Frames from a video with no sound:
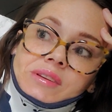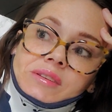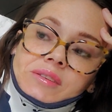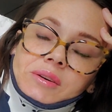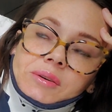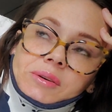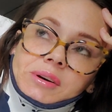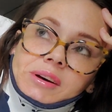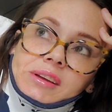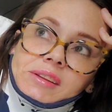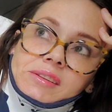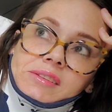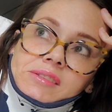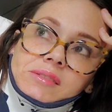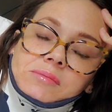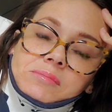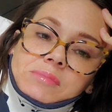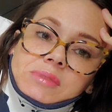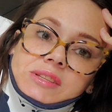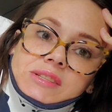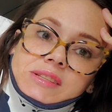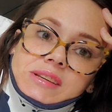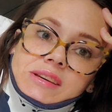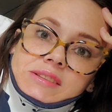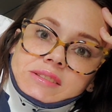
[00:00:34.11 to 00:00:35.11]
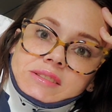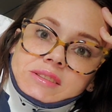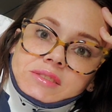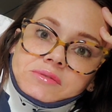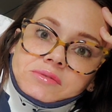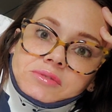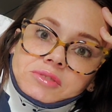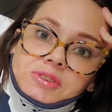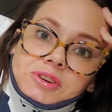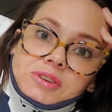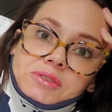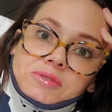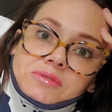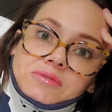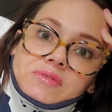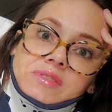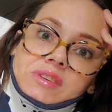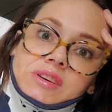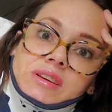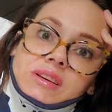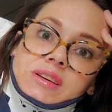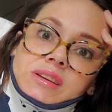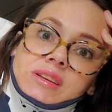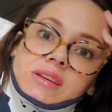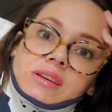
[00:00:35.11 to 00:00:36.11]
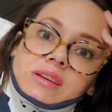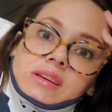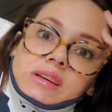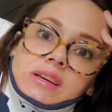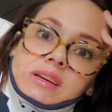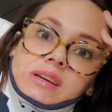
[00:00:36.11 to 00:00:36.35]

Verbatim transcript: go ahead and be tested for COVID